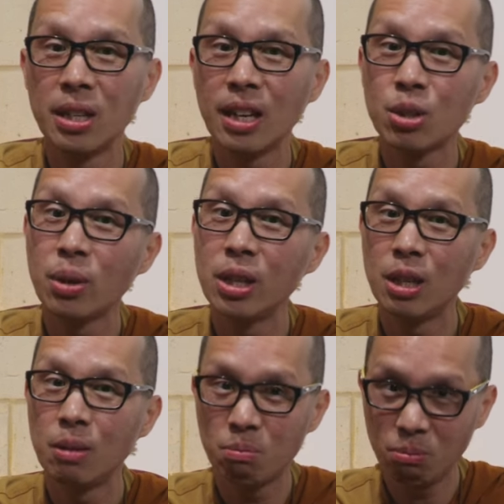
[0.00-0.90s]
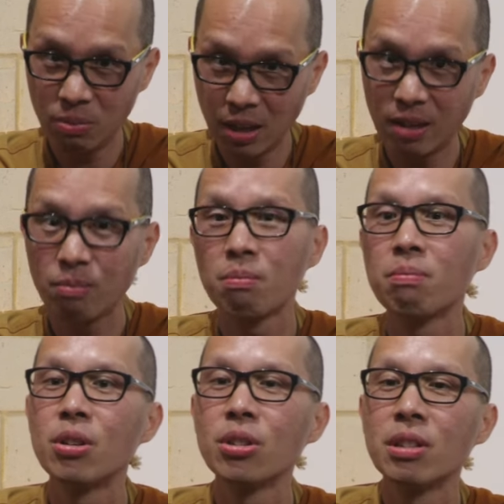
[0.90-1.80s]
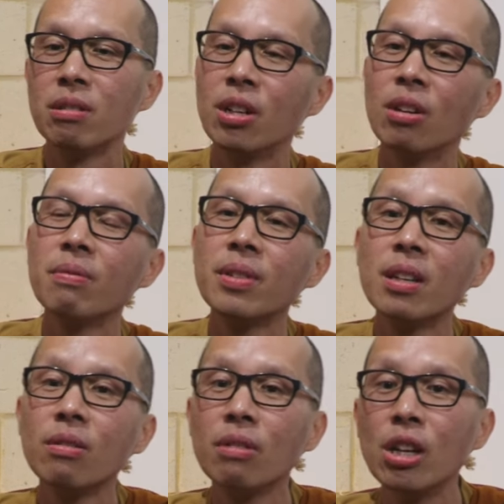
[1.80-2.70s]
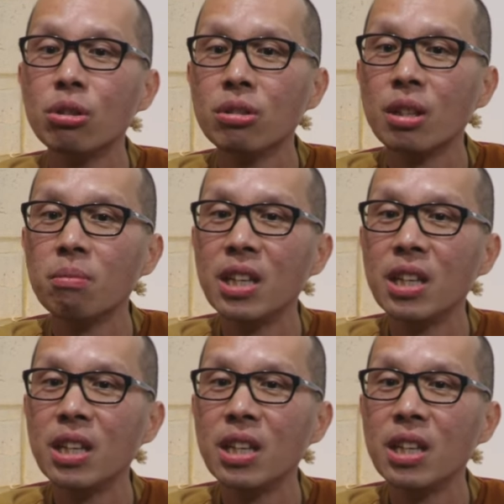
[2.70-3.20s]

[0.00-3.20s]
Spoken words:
That's why you keep that person, you know, relationship.